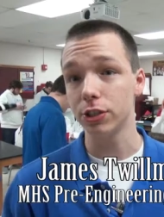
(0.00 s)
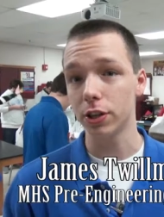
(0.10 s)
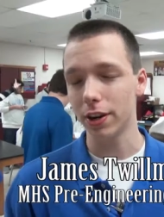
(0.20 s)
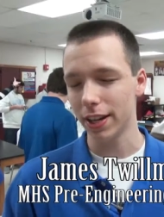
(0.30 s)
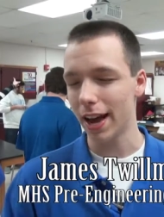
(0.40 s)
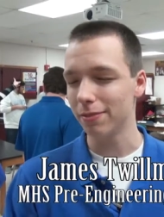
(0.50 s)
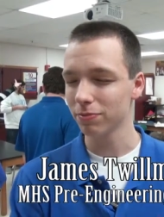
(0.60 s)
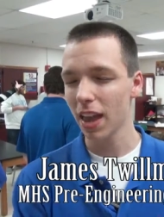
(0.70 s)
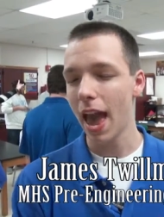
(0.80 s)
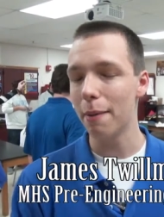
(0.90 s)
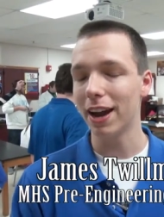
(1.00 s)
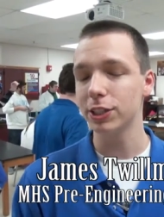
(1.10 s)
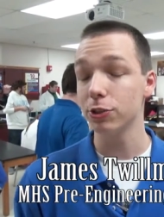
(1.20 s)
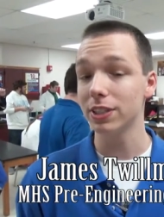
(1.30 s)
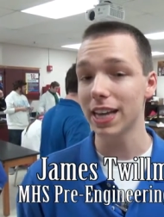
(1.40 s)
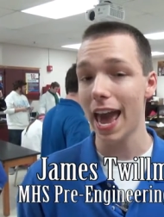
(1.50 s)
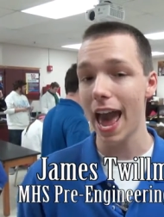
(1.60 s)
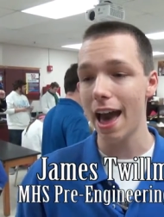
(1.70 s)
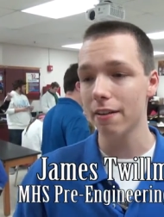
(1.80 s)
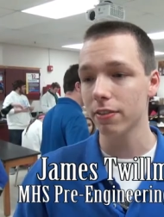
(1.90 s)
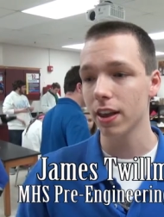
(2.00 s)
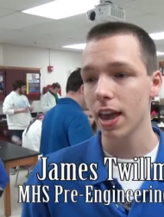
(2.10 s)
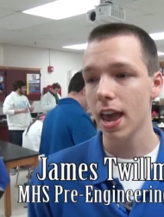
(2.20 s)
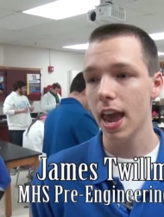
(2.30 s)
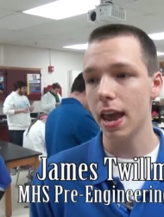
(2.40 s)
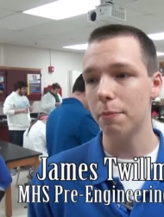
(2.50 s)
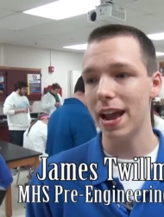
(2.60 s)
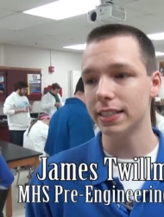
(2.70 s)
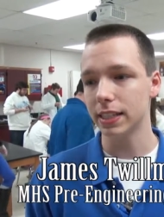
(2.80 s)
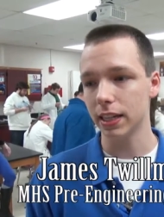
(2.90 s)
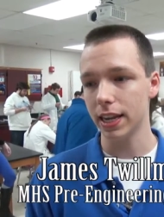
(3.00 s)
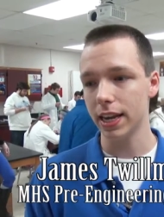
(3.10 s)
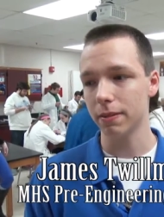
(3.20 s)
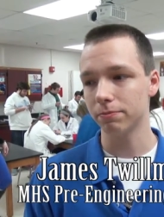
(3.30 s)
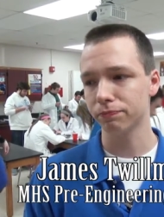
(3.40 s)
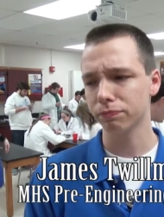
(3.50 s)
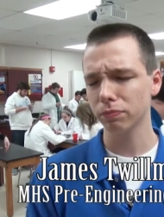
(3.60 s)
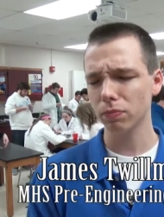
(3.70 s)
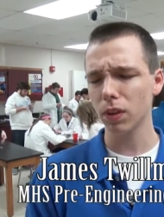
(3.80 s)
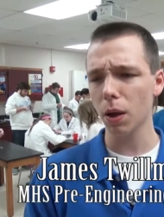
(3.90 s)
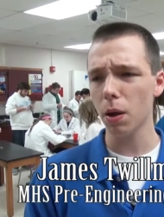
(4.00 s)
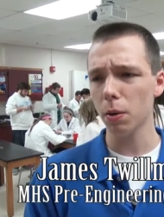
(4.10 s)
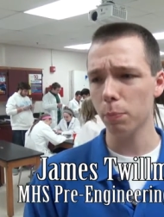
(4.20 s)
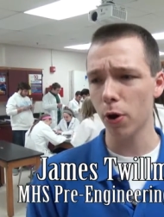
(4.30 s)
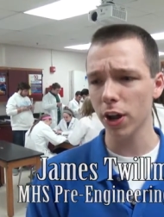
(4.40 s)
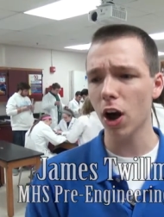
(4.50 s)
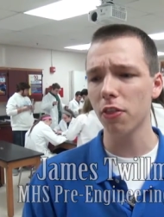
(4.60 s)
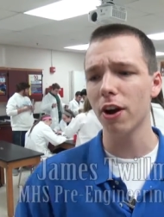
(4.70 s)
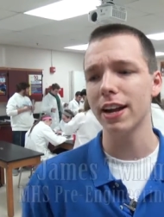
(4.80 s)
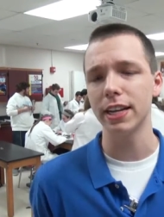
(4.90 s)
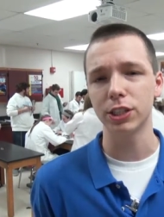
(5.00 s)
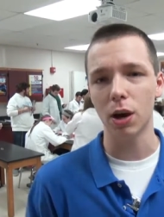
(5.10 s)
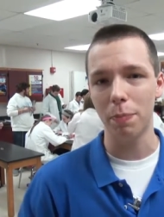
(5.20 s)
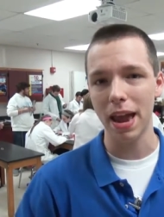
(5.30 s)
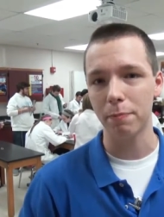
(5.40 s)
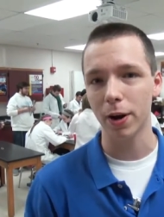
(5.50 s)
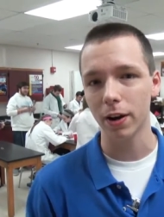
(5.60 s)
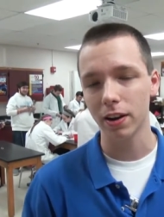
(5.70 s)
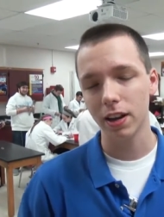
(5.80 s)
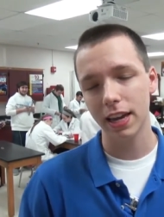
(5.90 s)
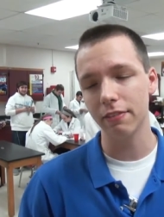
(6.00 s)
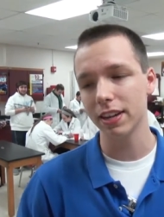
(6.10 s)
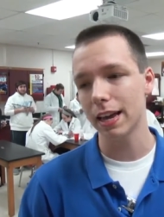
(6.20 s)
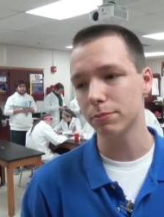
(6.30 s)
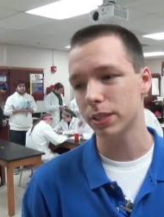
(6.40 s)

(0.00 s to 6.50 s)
students or the MI students have and basically putting all their ideas on paper, giving them